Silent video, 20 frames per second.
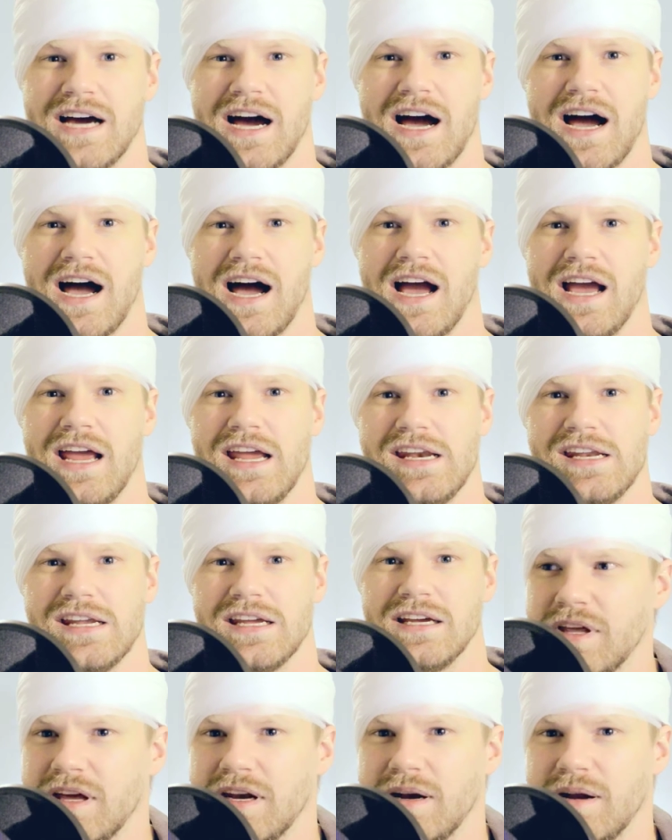died
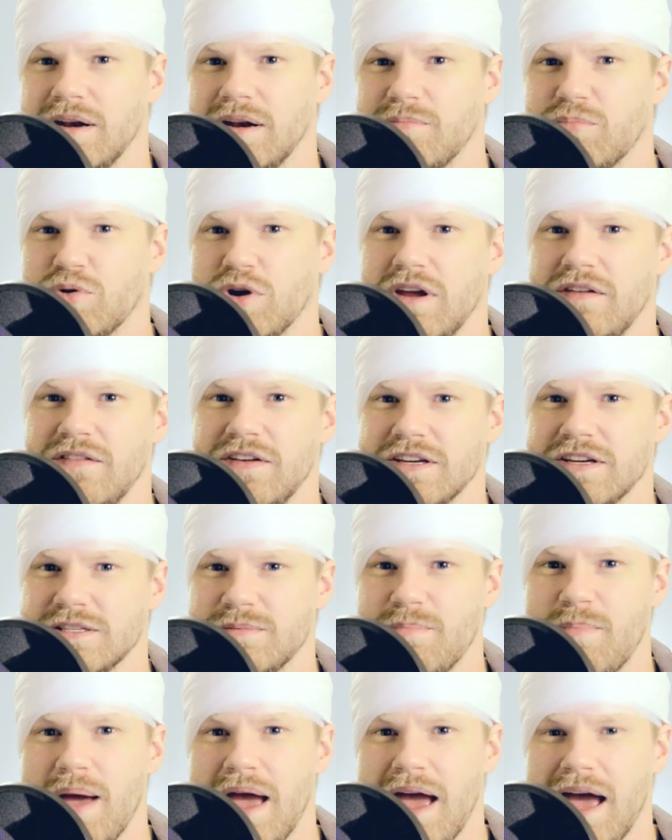in a
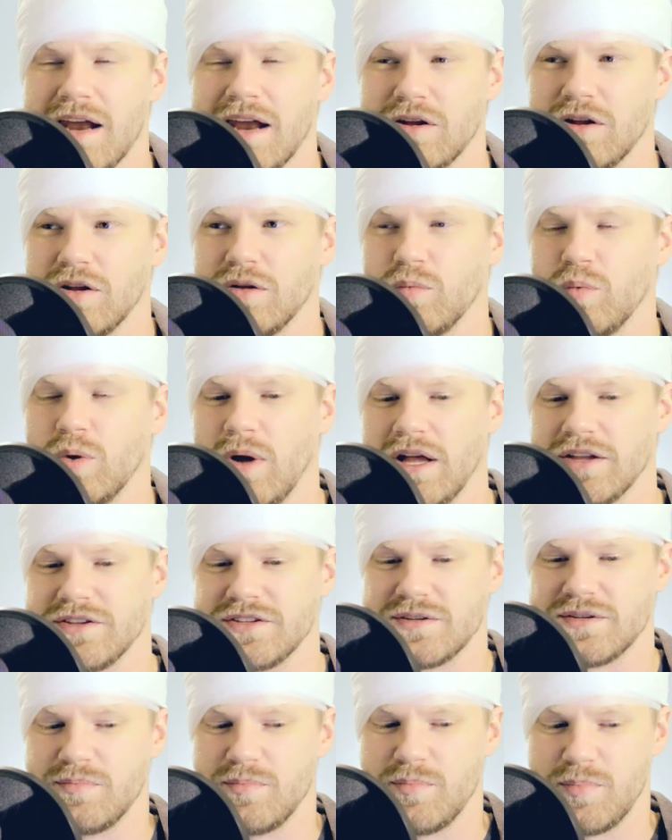previous battle
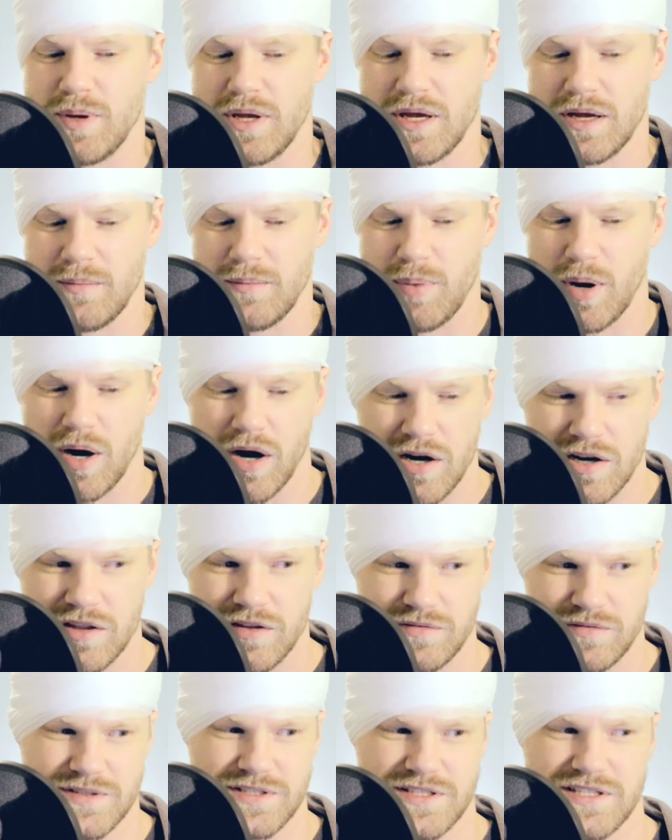whilst being a part
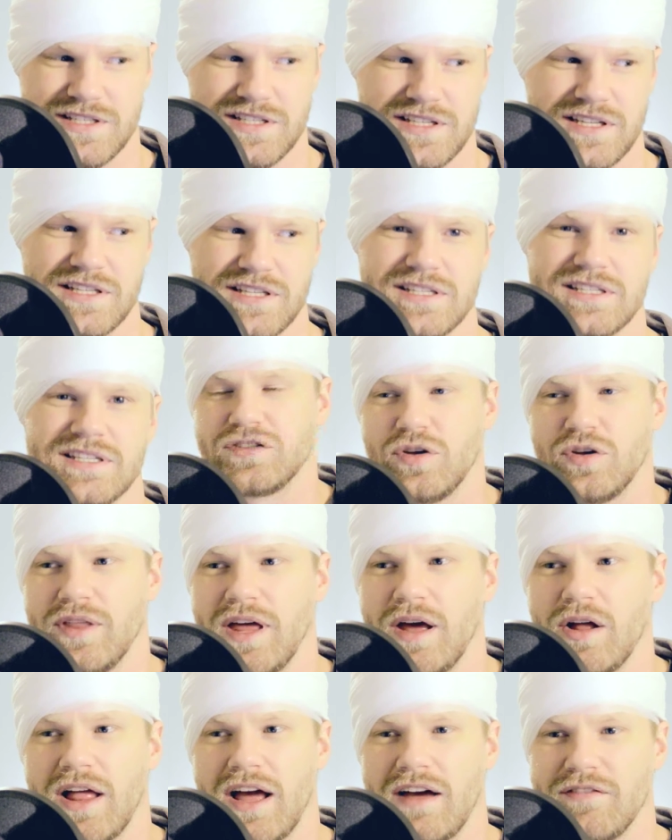of the resistance. So
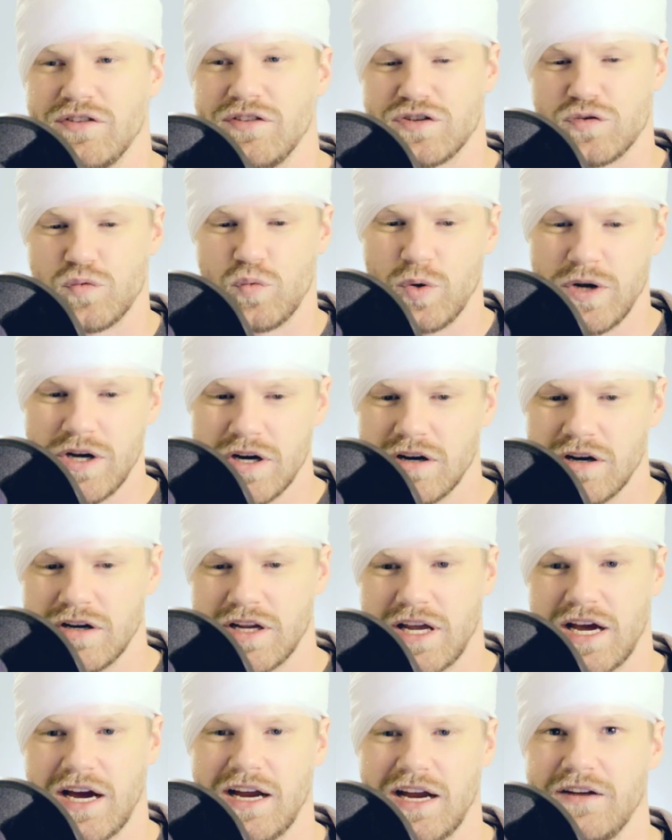they'll have this
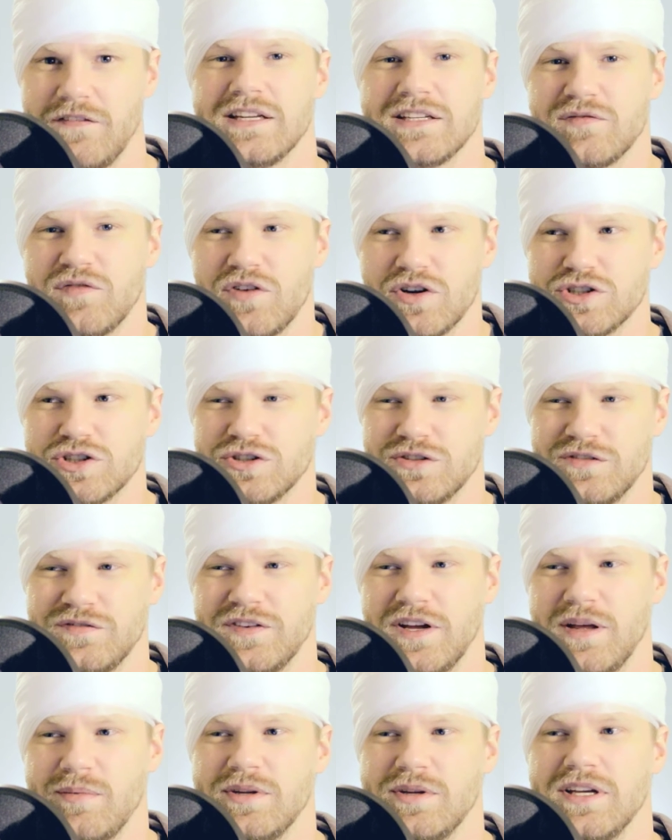weird kind of dysfunctional
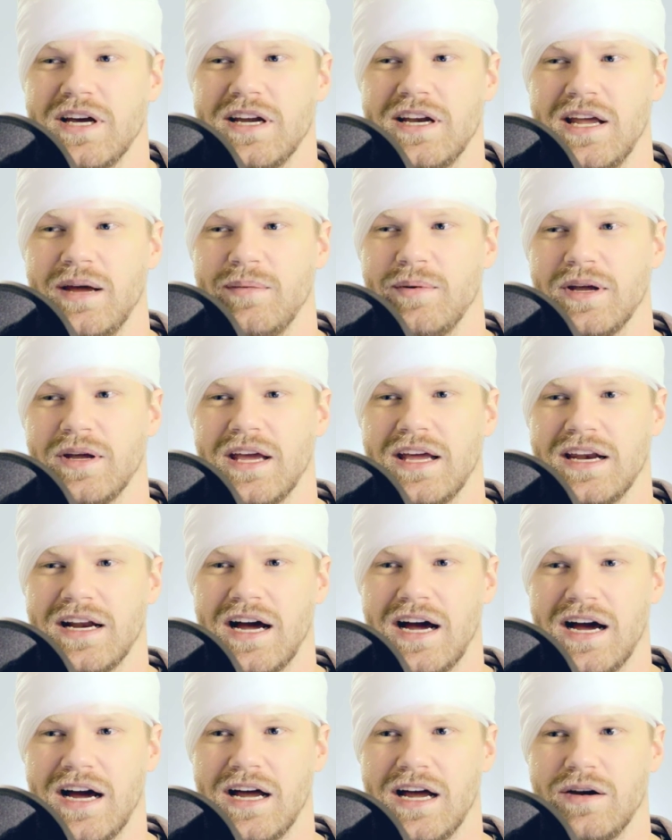family dynamic, and
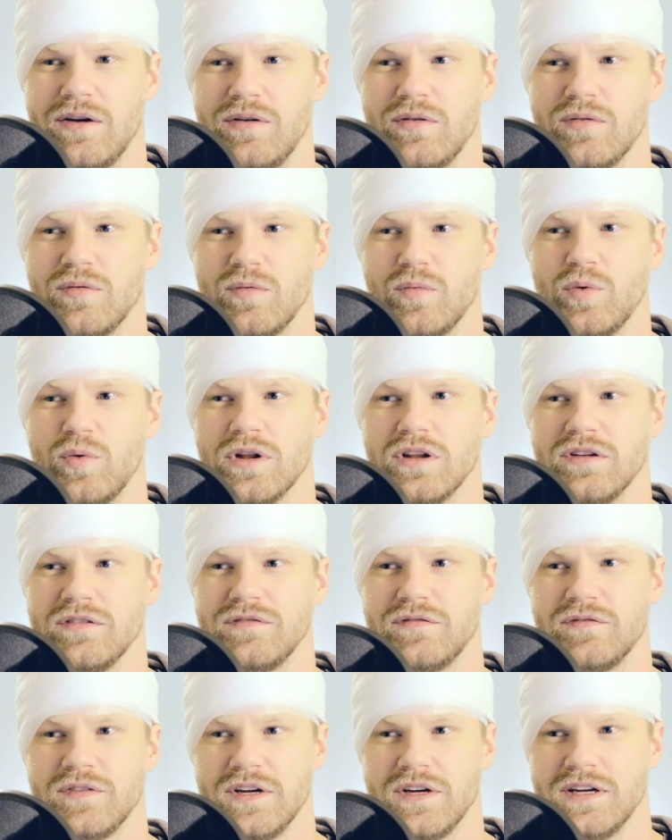Han will
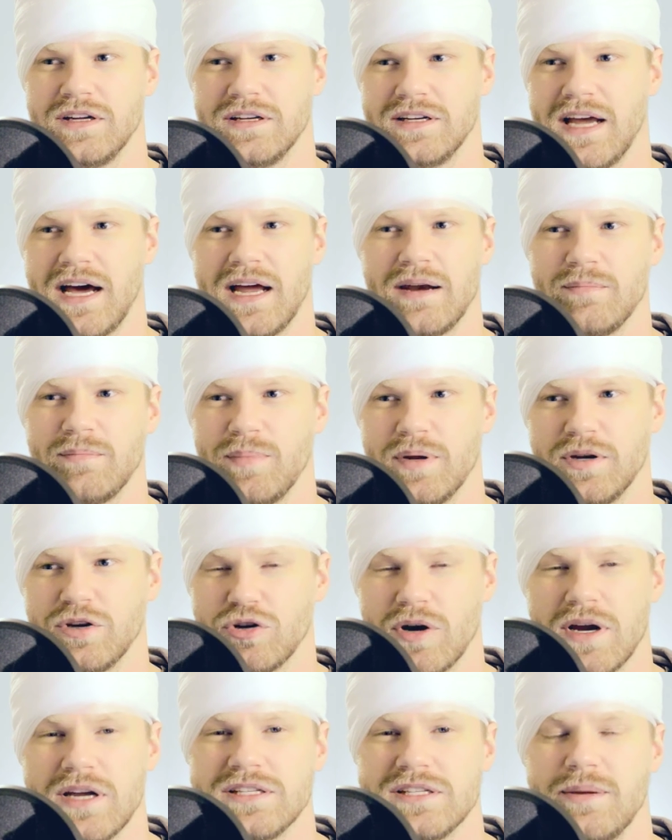have not been
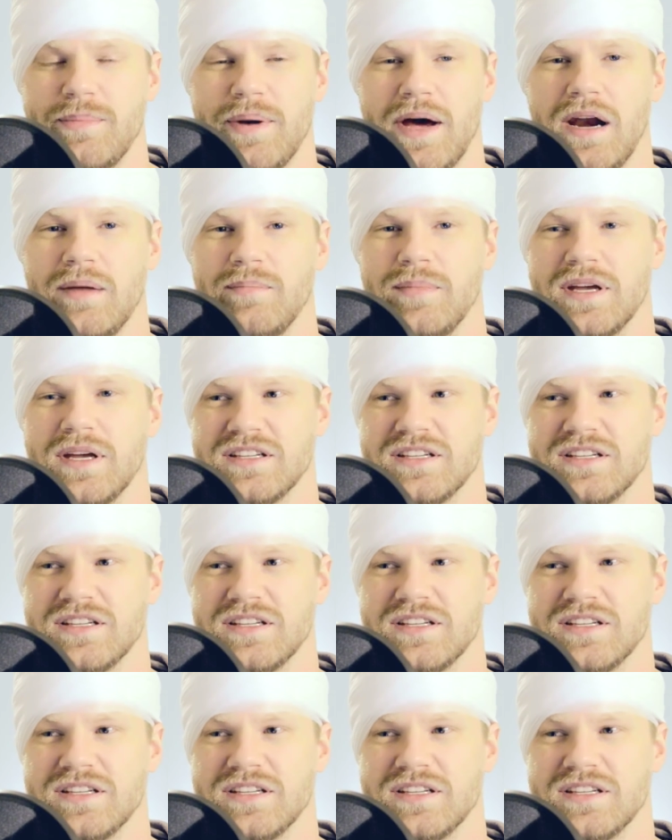crazy about him